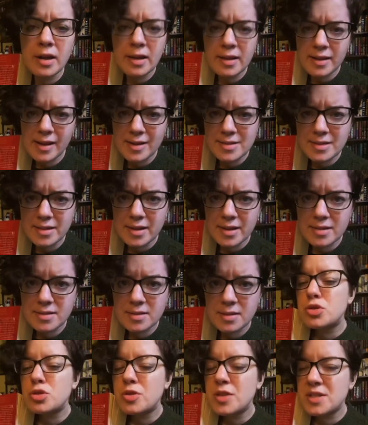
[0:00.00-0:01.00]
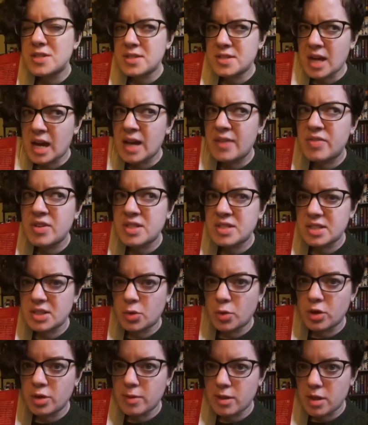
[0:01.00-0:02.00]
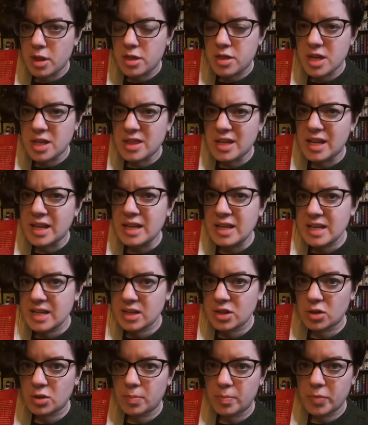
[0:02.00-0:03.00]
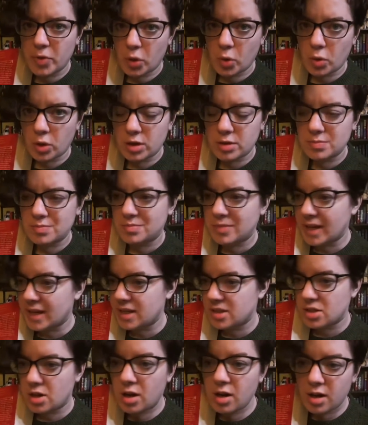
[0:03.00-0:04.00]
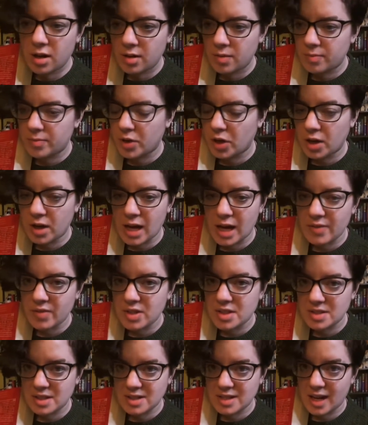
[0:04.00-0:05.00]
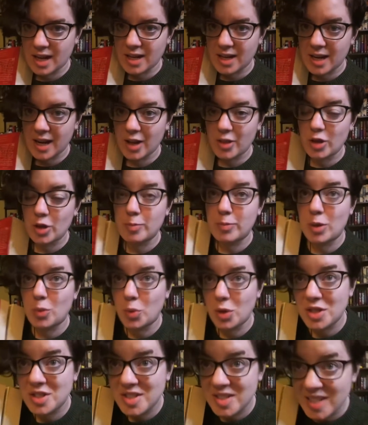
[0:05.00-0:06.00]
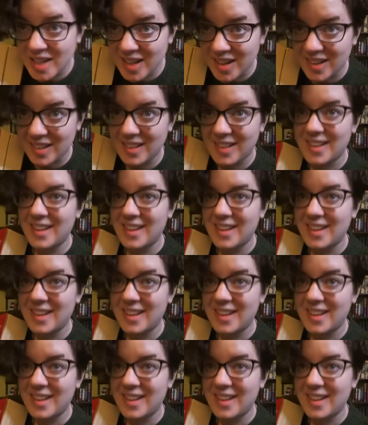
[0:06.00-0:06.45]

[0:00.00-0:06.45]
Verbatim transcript: Yes, it is. So this is obviously going to be the thing that can heal the horn. Like it's all very obviously tied together, but we're still